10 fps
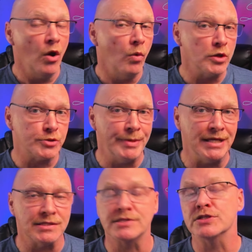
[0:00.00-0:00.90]
which
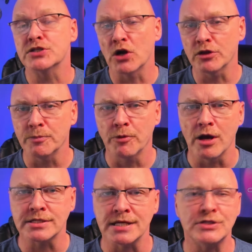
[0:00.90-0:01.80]
means to start the
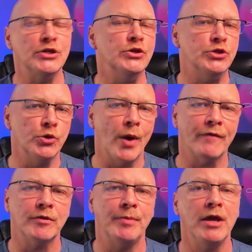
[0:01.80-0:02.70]
process, you do have
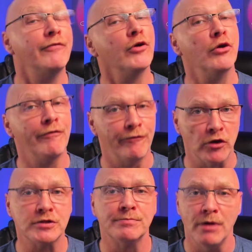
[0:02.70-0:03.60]
to pay for your
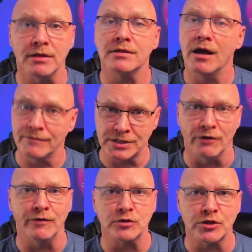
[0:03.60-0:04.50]
first month of cell
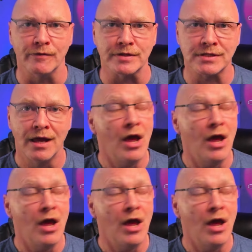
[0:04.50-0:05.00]
phone service.